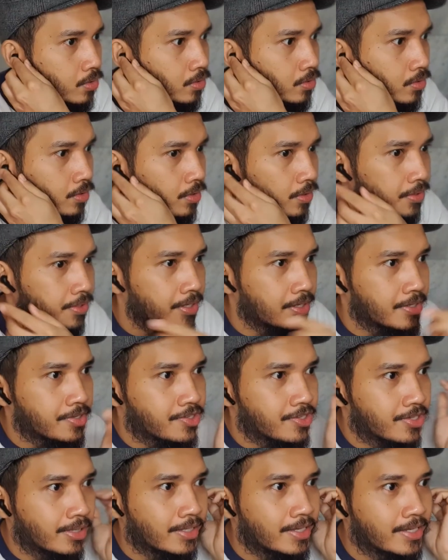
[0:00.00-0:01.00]
Okay,
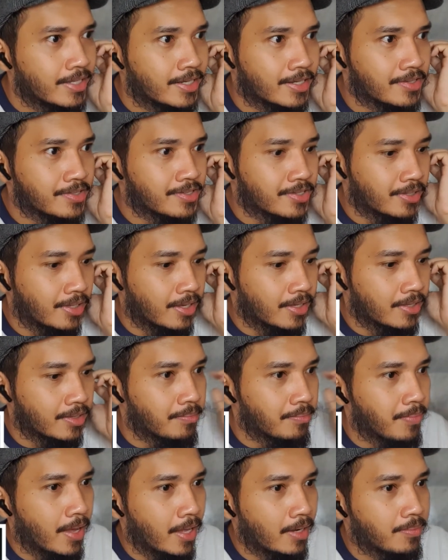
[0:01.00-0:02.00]
Selena doesn't like that
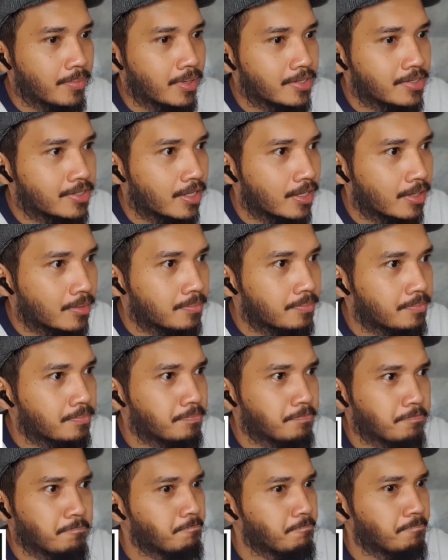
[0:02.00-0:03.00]
Batman's like
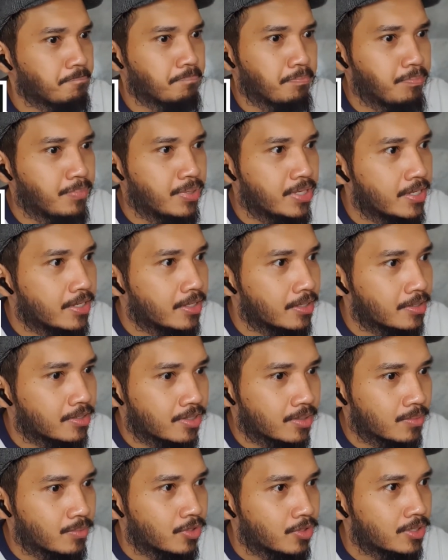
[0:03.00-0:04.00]
beating
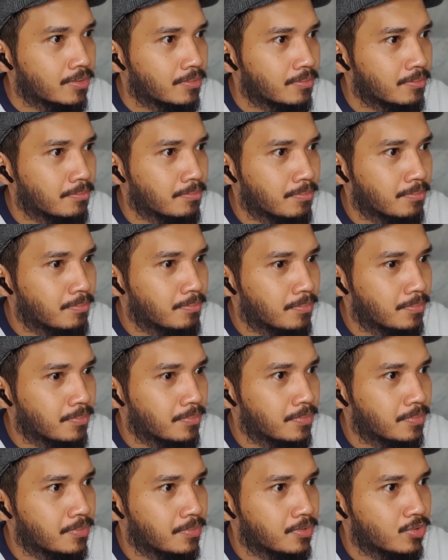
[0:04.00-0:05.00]
someone
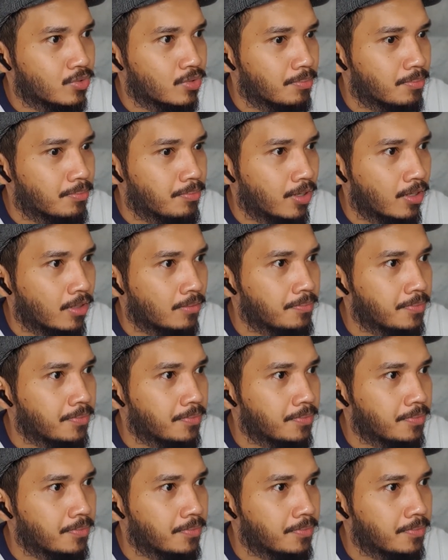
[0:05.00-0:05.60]
to a pulp.